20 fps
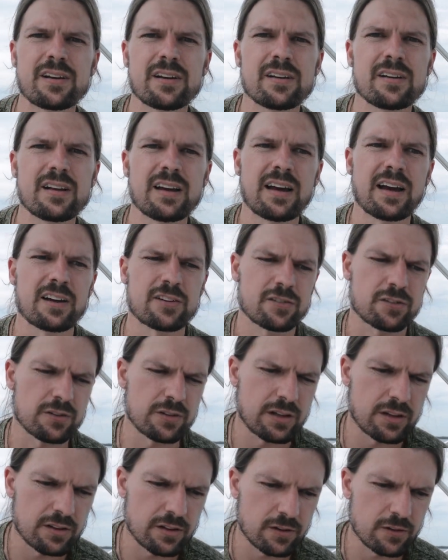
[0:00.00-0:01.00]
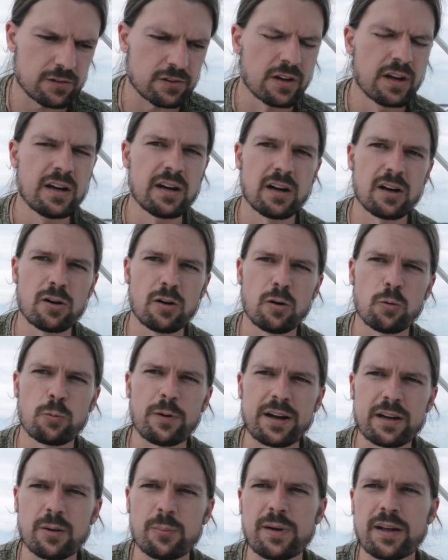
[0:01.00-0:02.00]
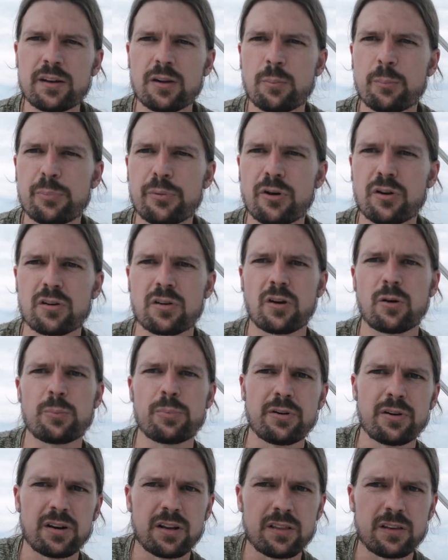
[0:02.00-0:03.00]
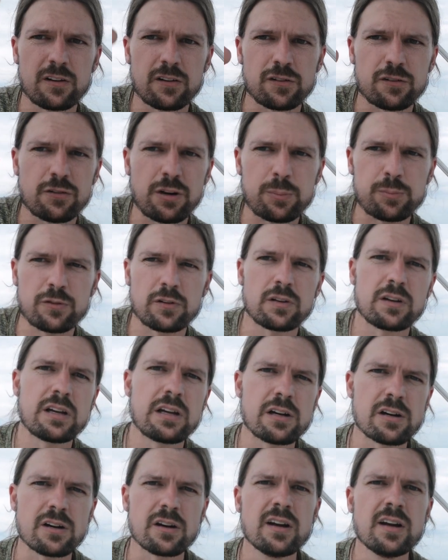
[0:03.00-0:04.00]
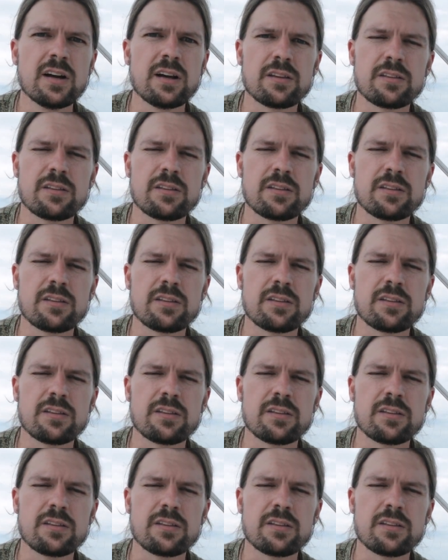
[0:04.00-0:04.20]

And actually, there's, I'll, I'll recommend a book I'll put in the description here